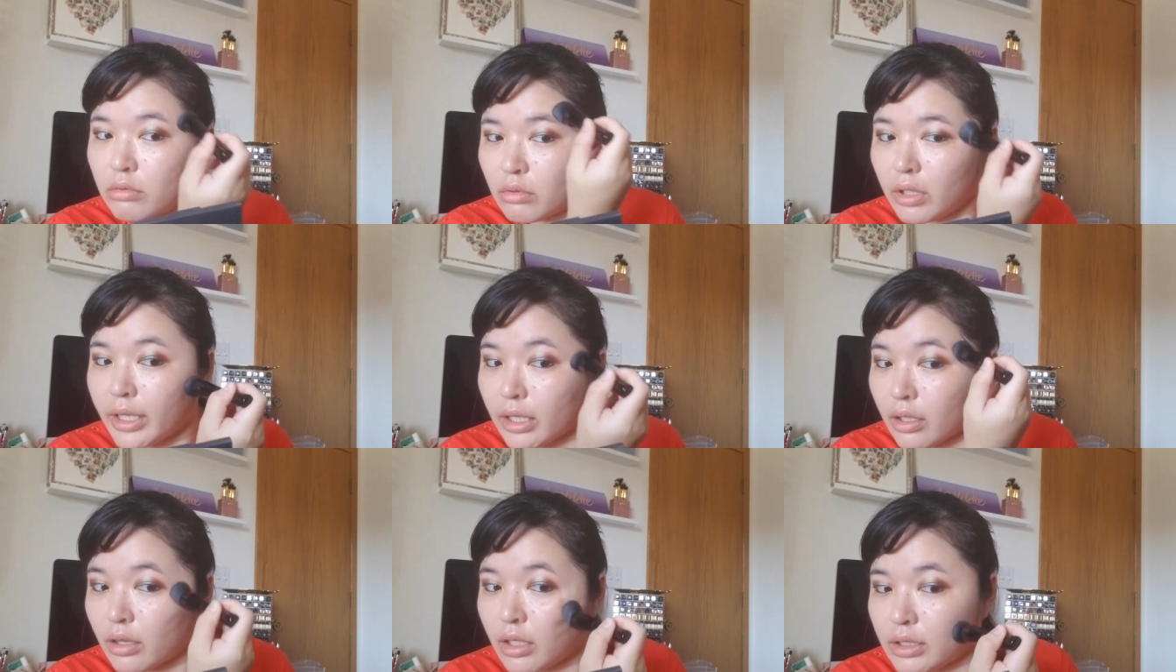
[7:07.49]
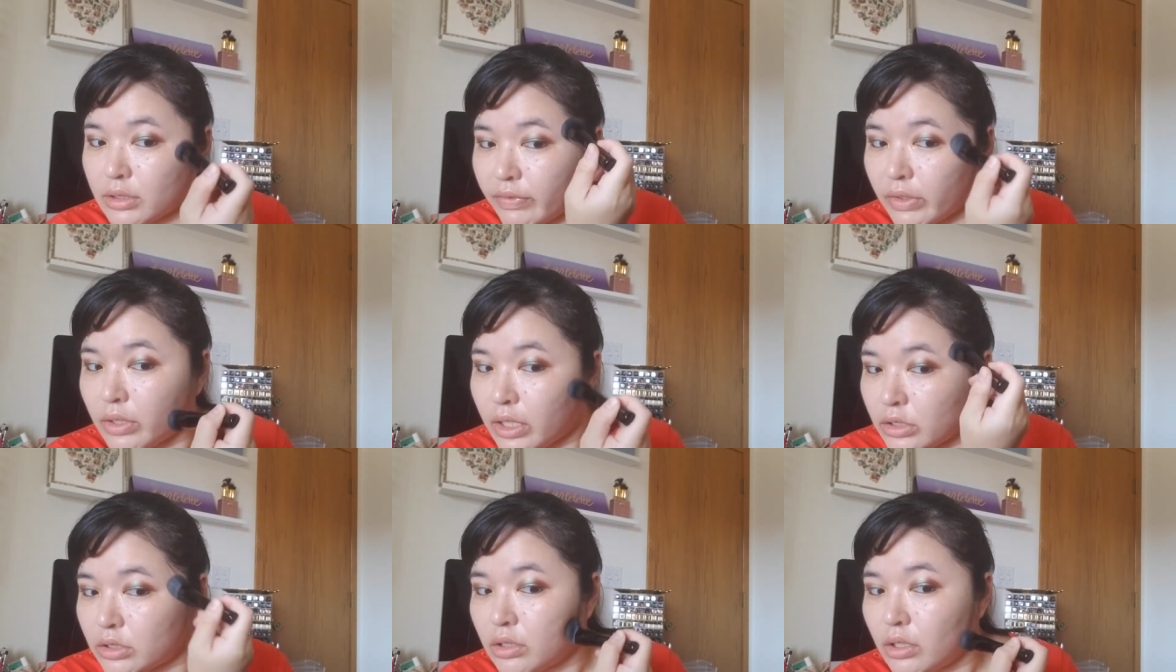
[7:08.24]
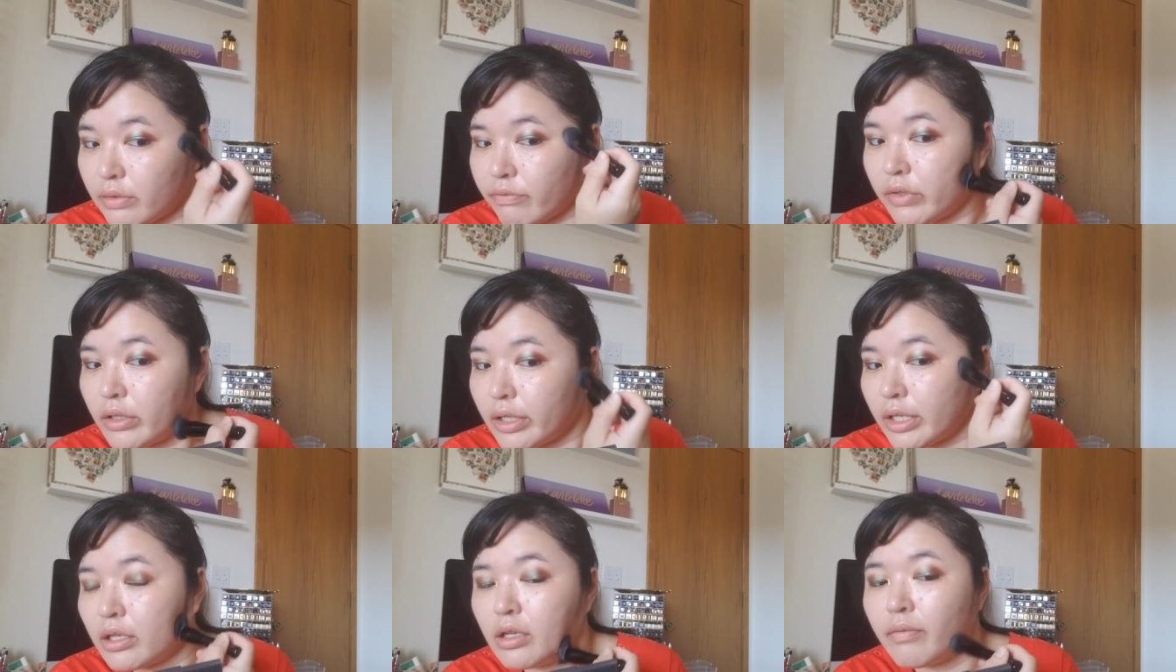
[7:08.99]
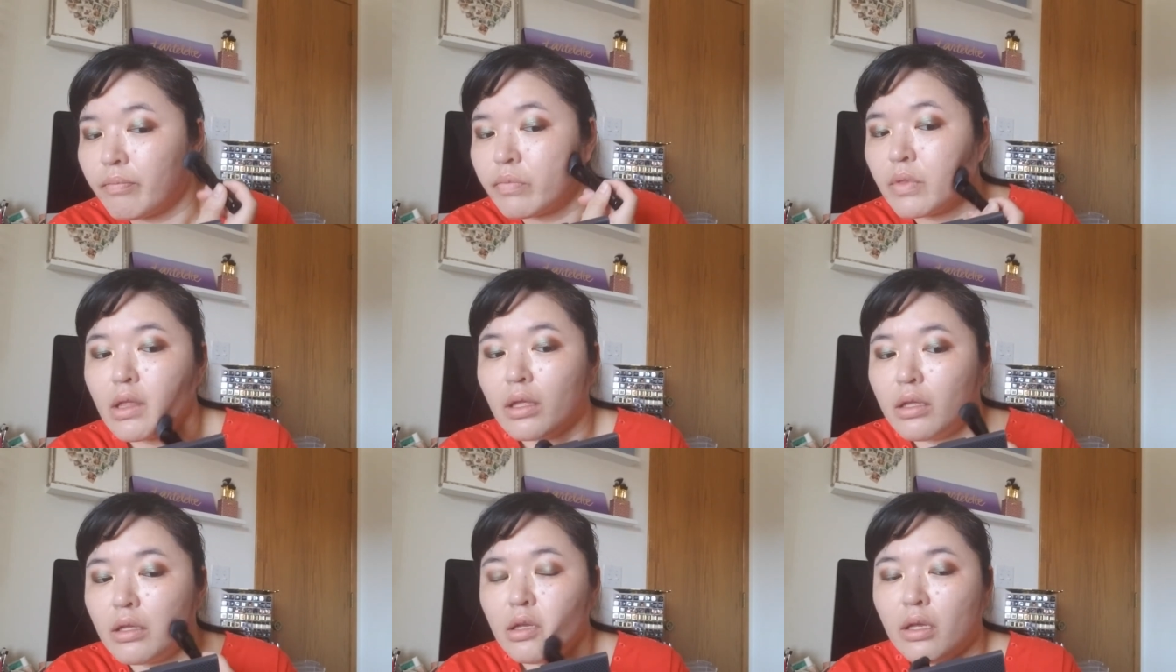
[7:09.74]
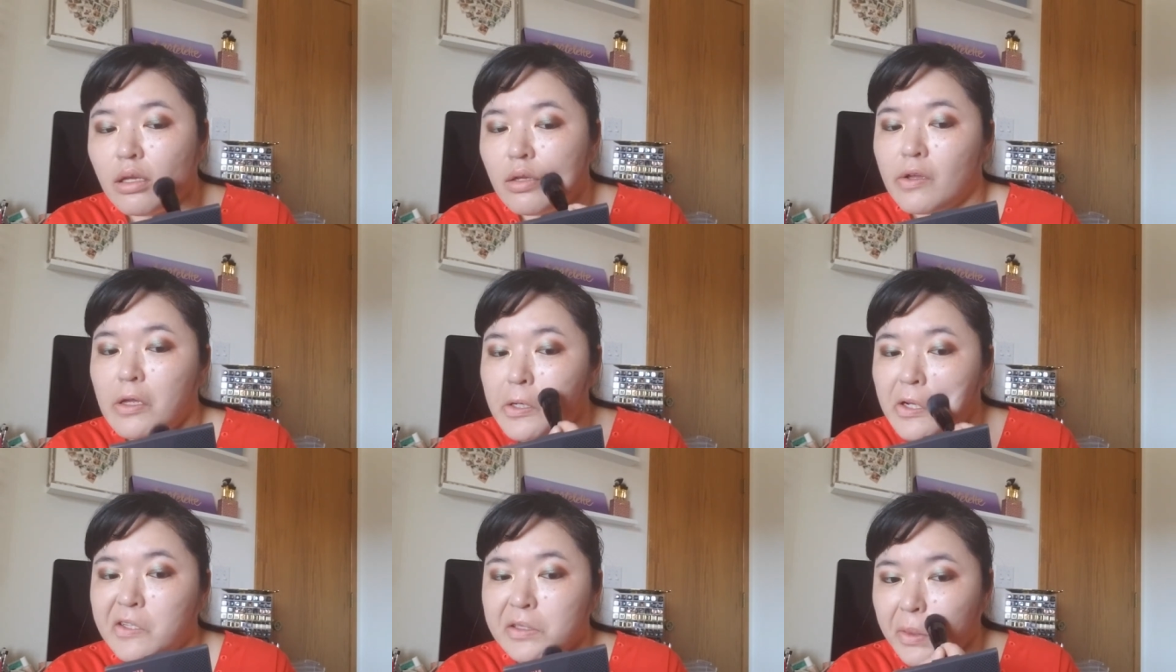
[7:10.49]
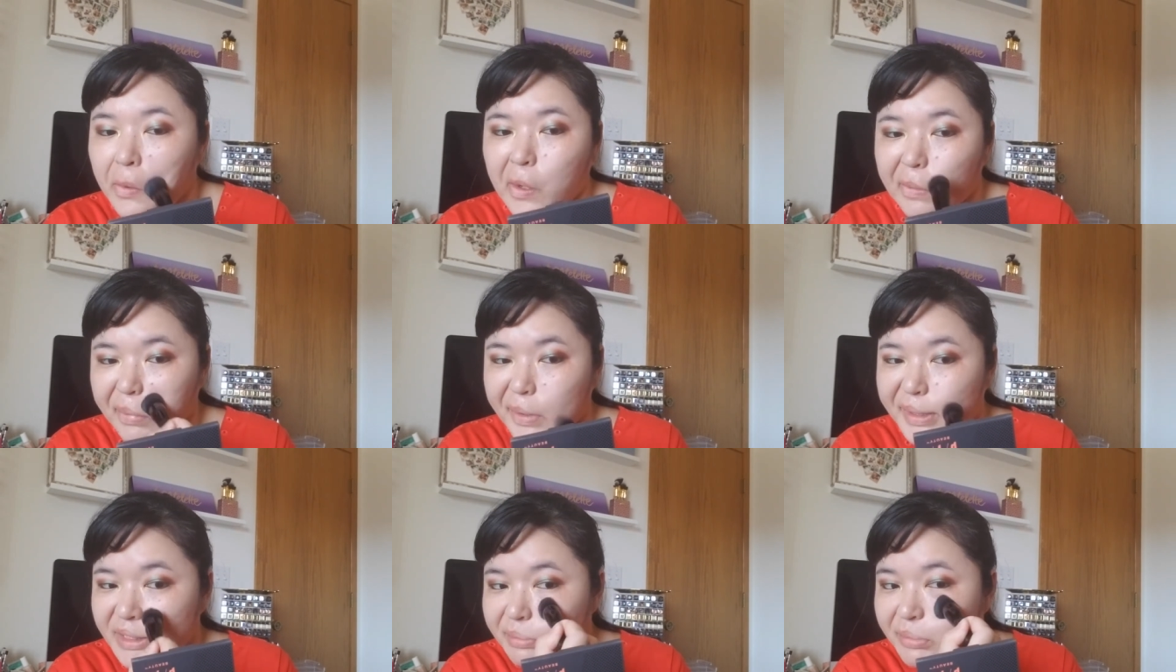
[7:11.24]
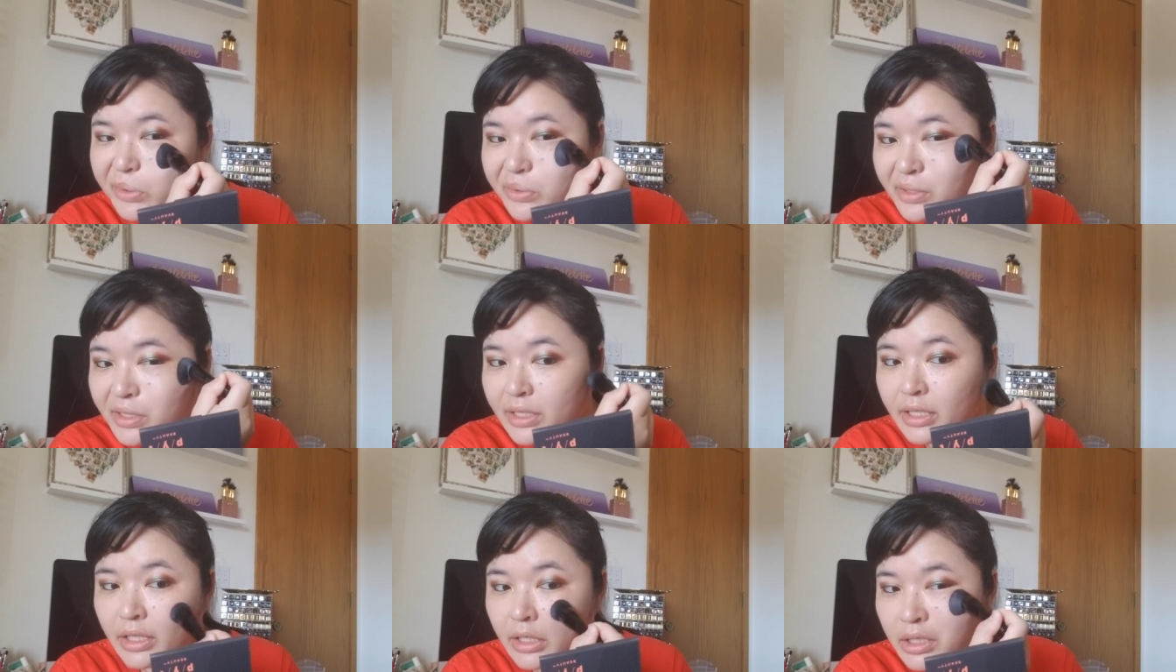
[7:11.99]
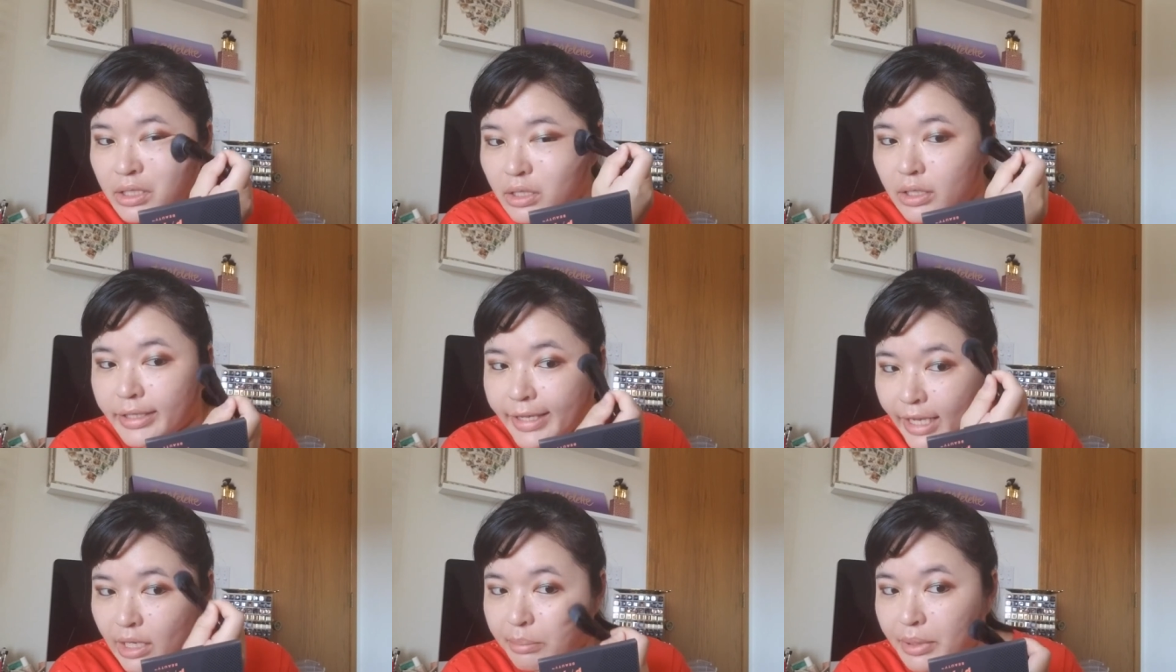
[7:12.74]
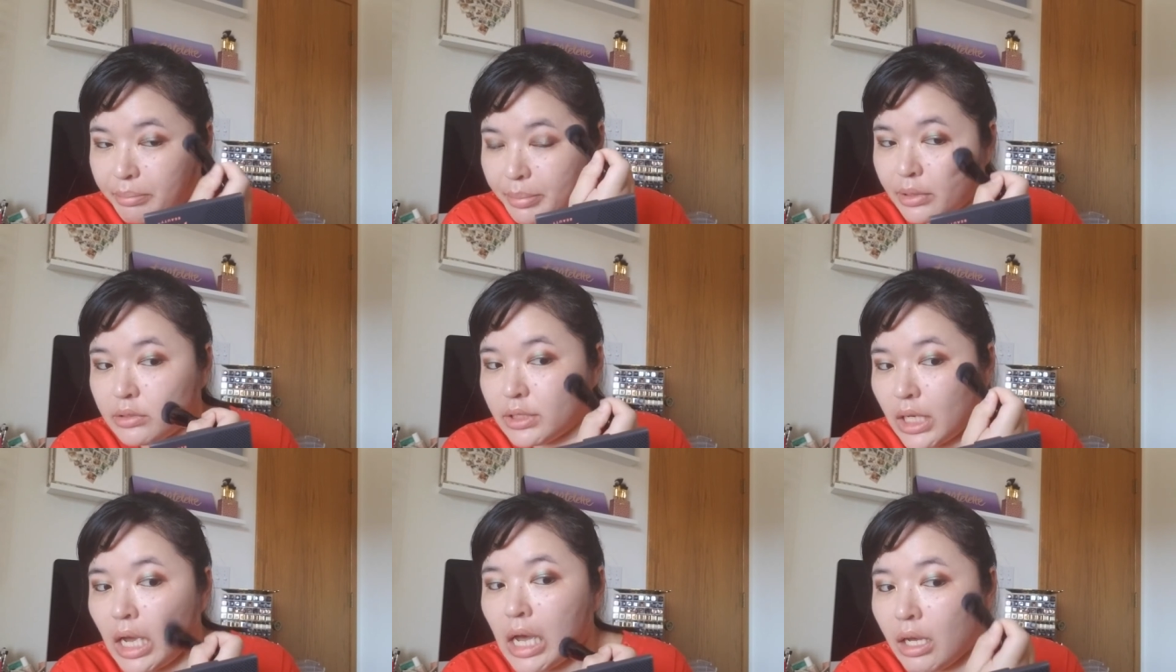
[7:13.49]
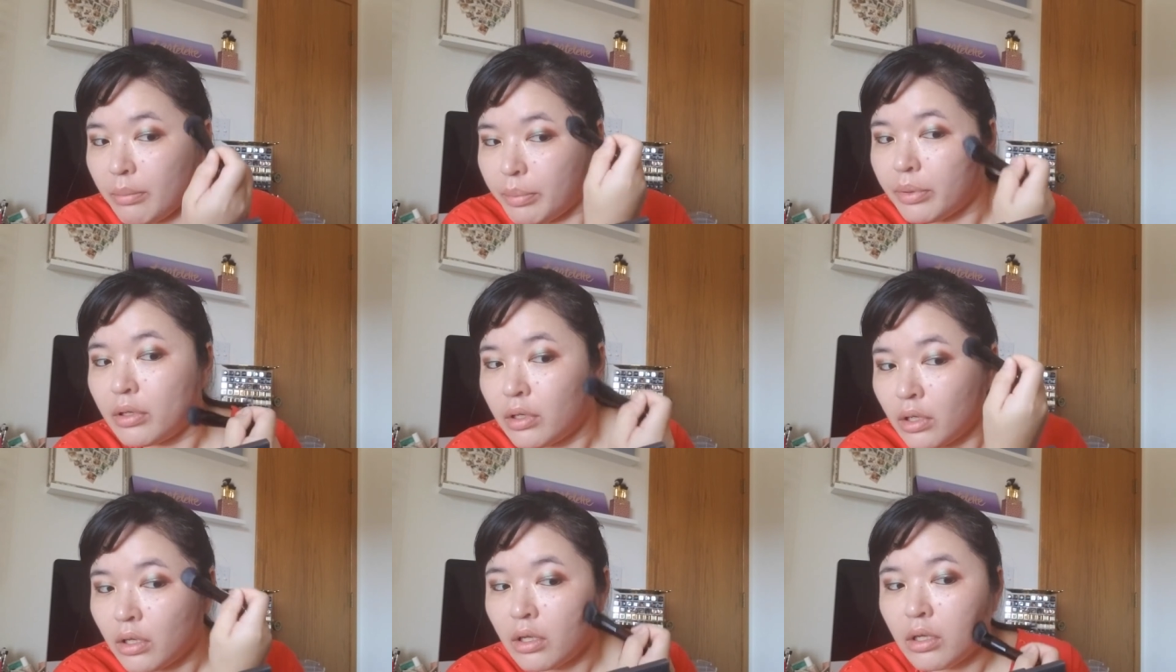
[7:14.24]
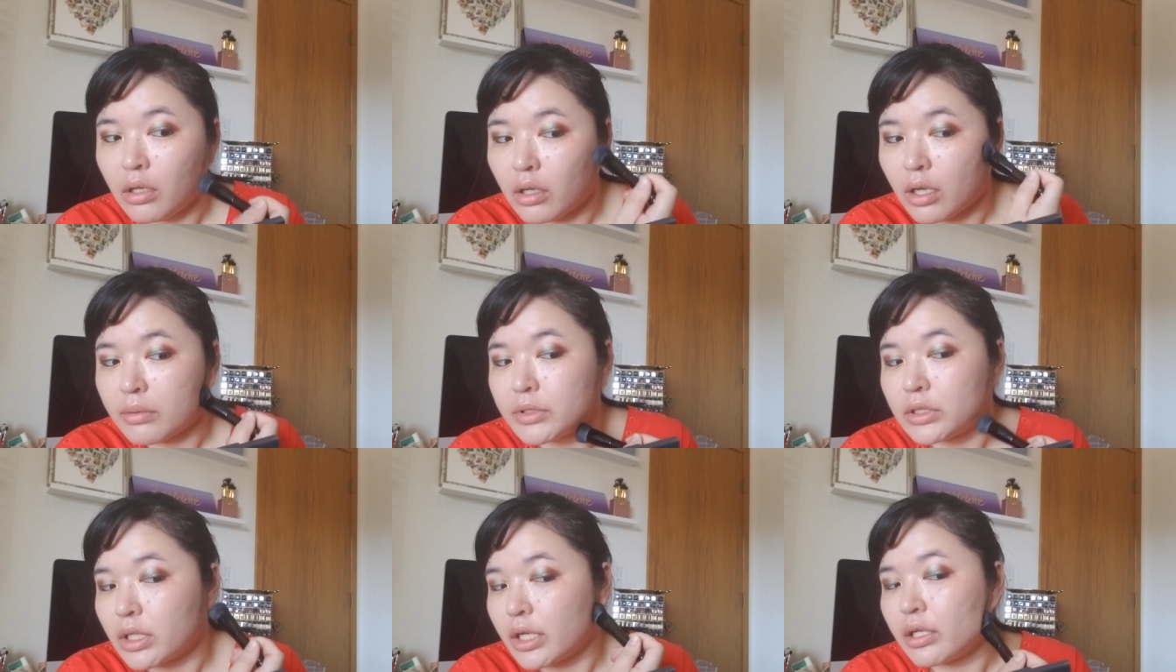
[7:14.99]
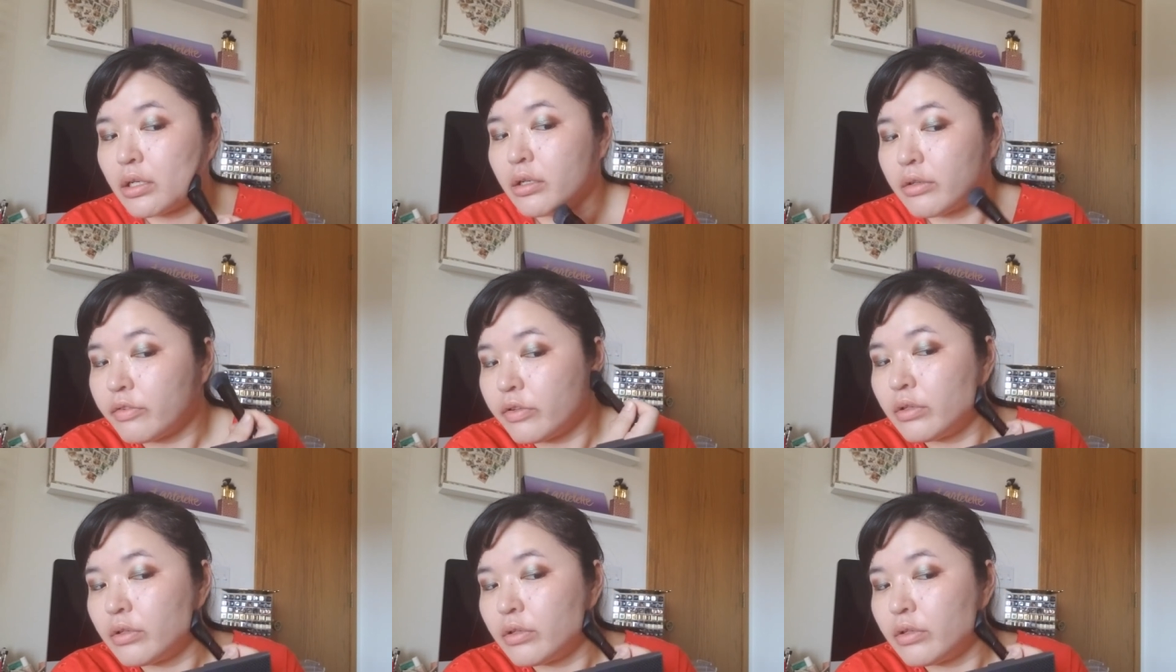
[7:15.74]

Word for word: liking this foundation. I feel like it does go on pretty smoothly. It can be built up. I'm just kind of